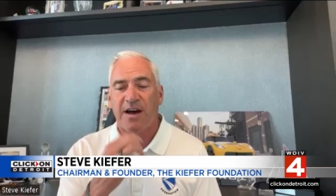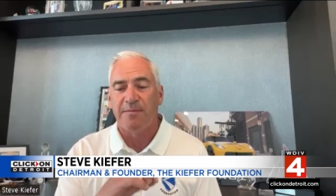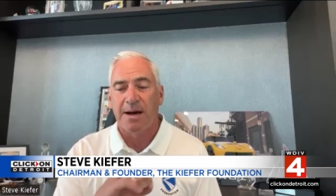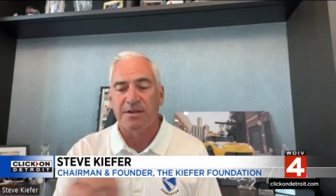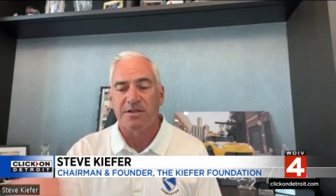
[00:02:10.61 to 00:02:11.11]

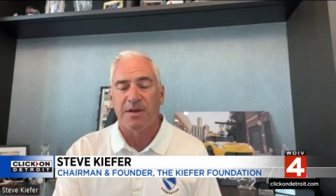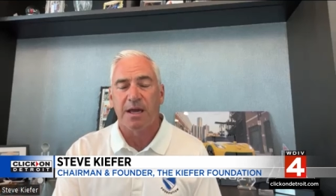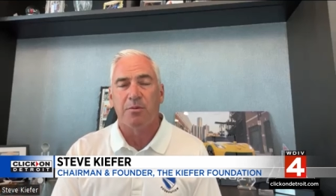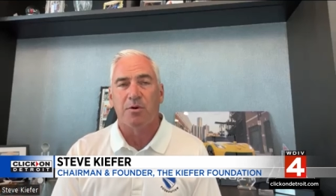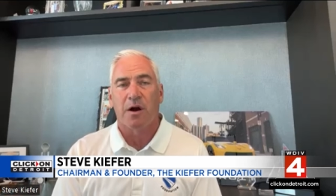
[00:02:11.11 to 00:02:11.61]
five miles of
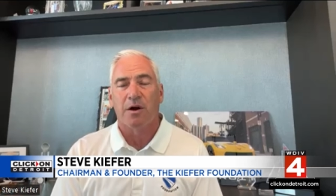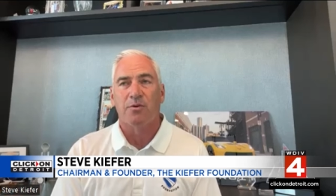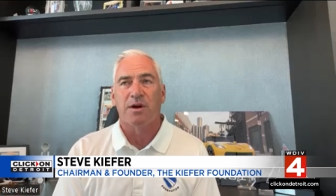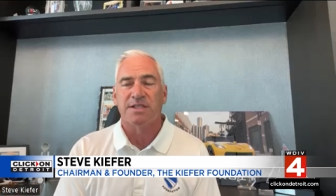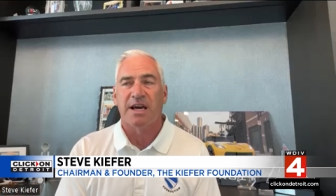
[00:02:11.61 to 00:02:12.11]
cable
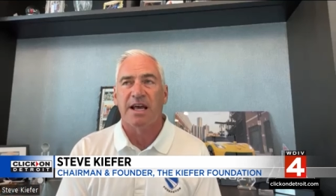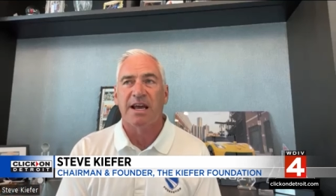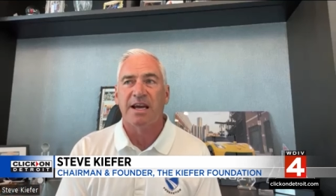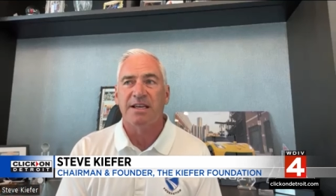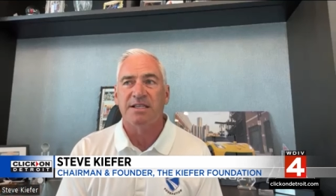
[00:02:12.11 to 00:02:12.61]
guardrails on
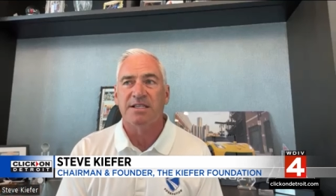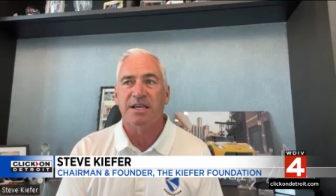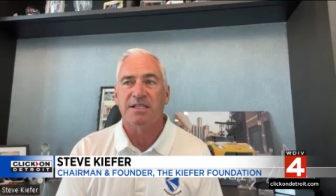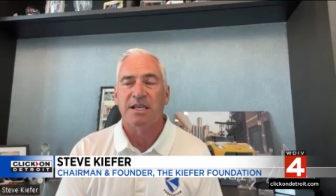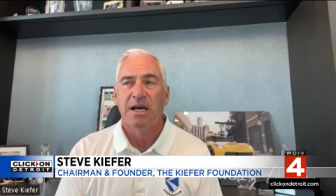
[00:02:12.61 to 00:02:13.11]

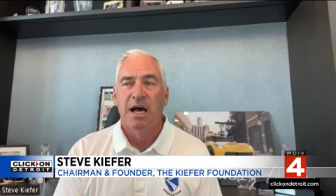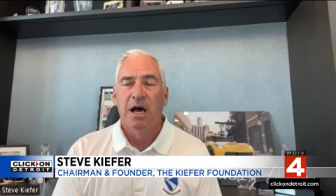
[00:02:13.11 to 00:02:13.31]
I-96.